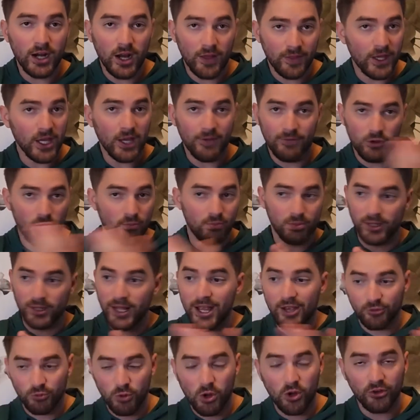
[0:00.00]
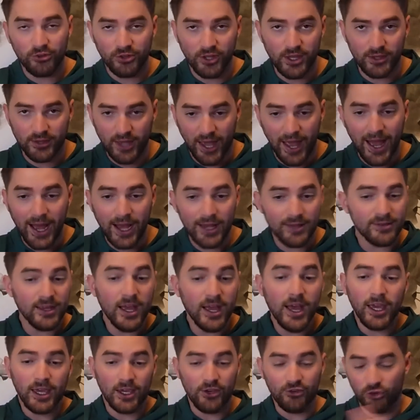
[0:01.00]
I think if you play as well as he has,
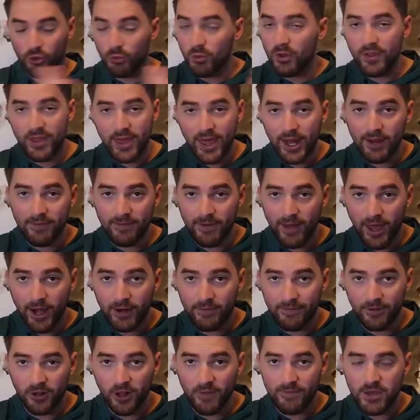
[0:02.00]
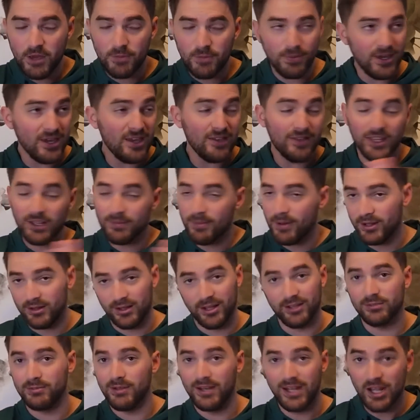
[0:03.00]
he should win the NFL MVP. Think about
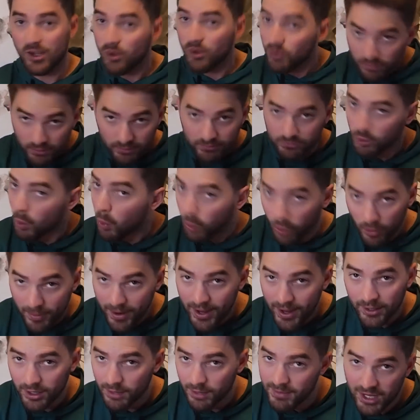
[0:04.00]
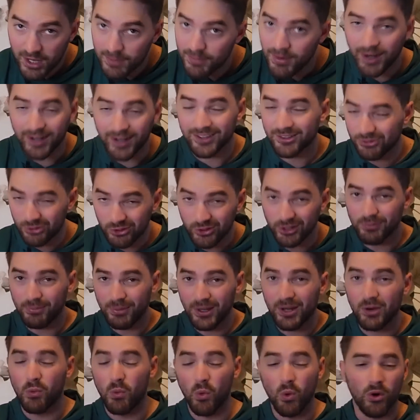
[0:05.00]
last time an Eagle quarterback. I mean, come on. It's a really
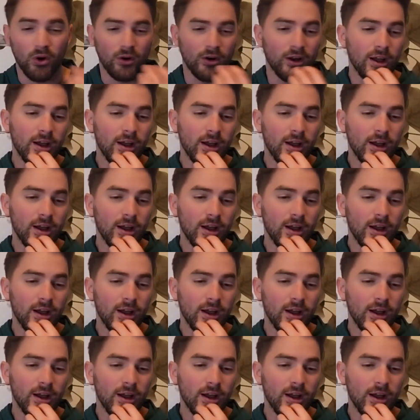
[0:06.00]
big award.